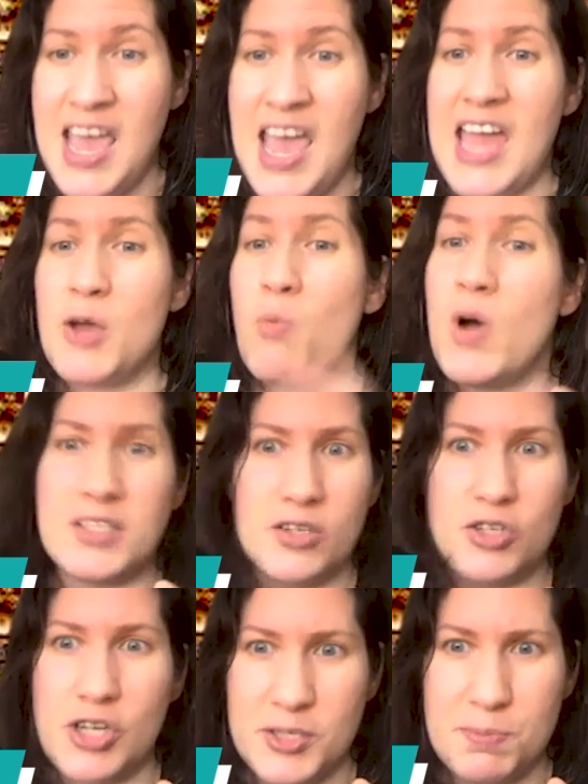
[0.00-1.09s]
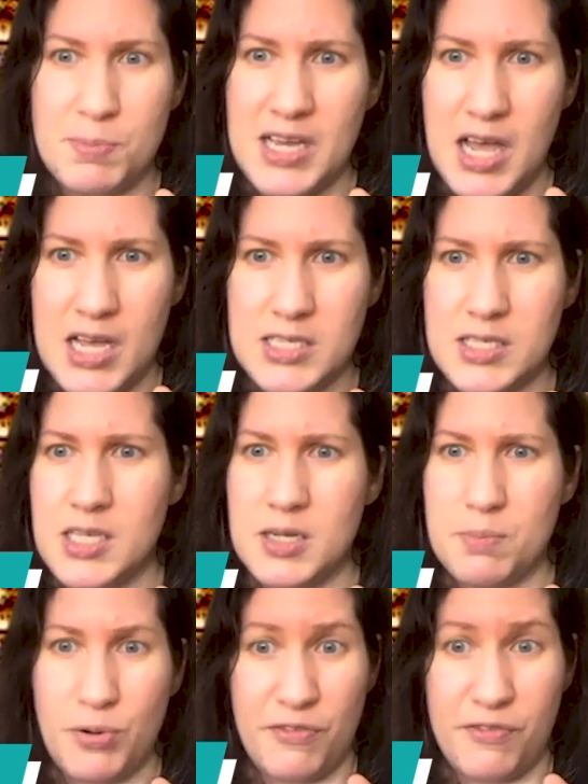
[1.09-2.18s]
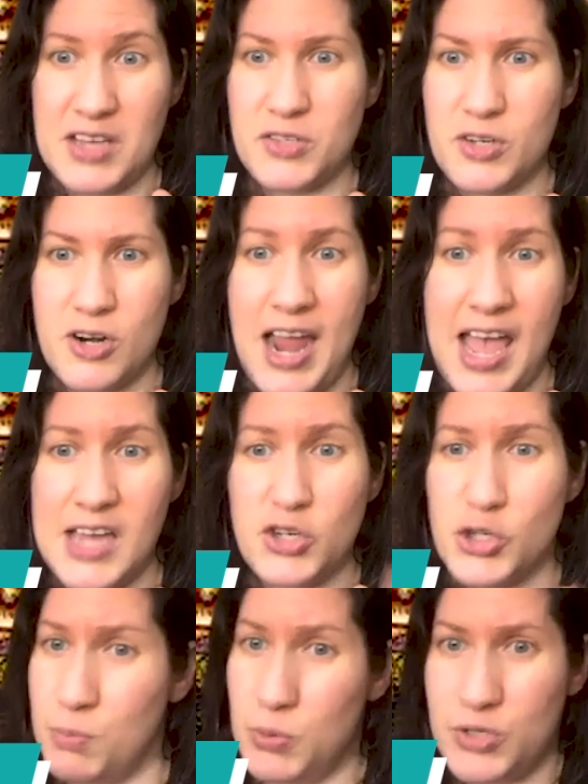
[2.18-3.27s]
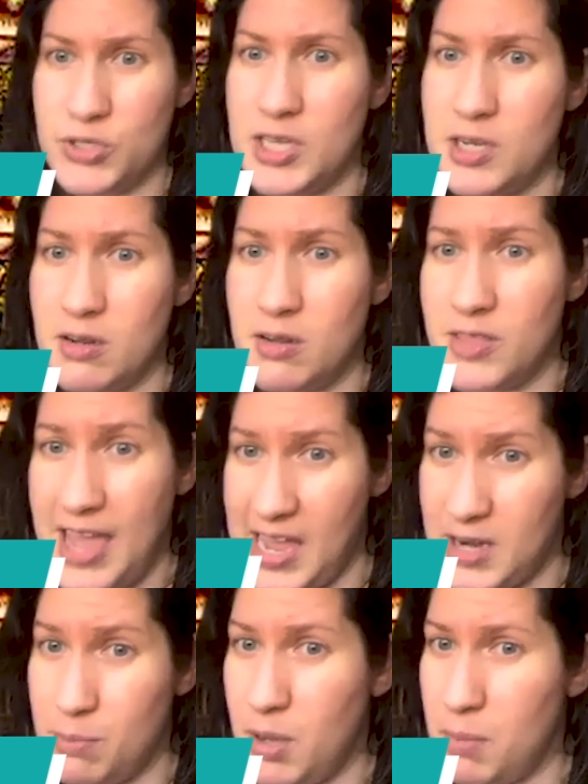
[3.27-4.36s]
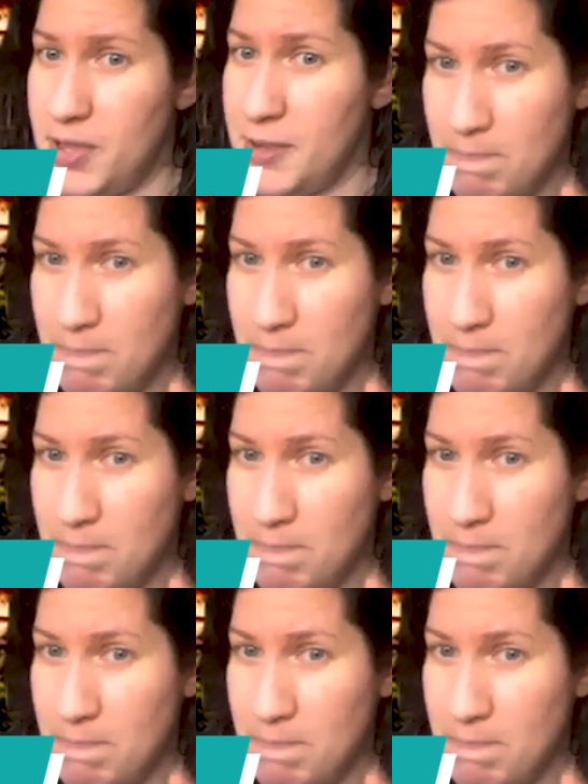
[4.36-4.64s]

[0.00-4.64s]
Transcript: And it wasn't just because the professor had Schmunzen, the hand puppet.